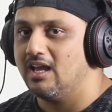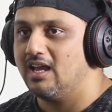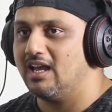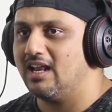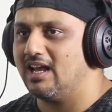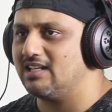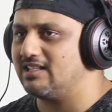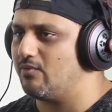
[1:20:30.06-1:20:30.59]
It
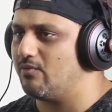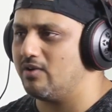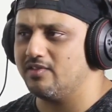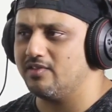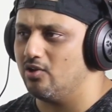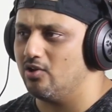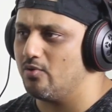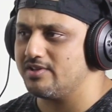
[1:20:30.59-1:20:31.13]
has like one of the
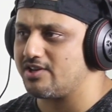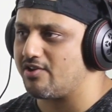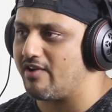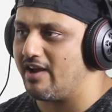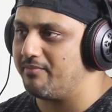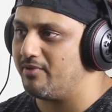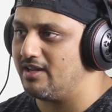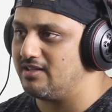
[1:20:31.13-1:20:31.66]
lowest crime
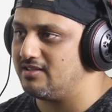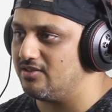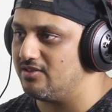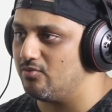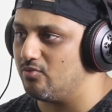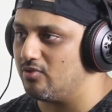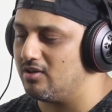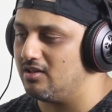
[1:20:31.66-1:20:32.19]
rates in the
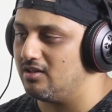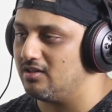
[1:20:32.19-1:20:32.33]
world.